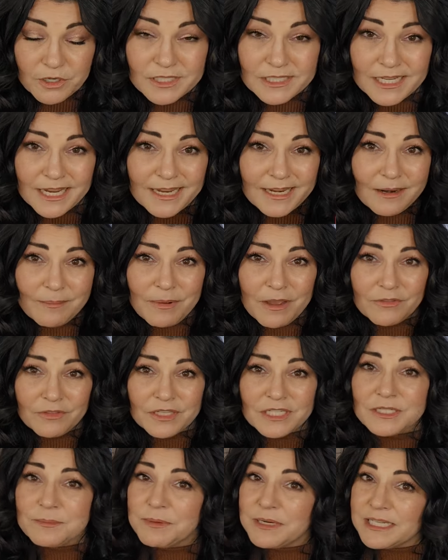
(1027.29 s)
excited about
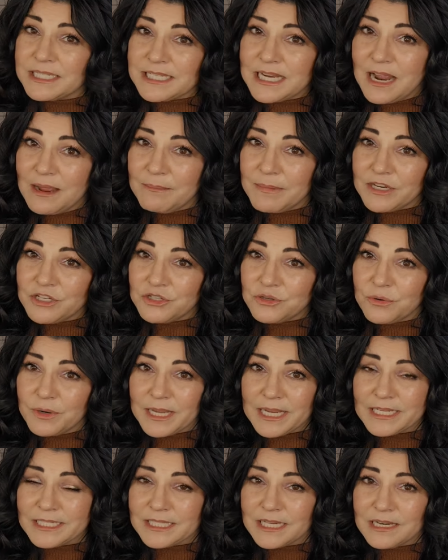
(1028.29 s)
this, but it's not my
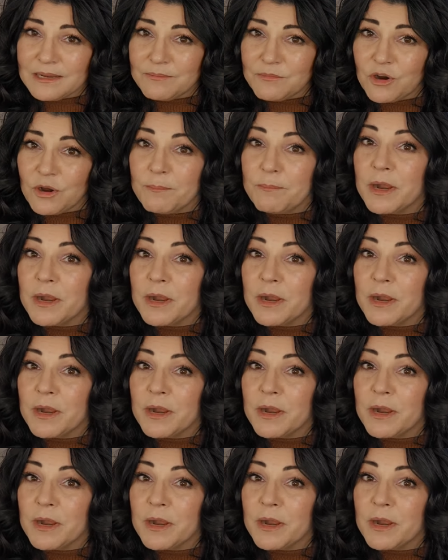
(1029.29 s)
showcase anymore,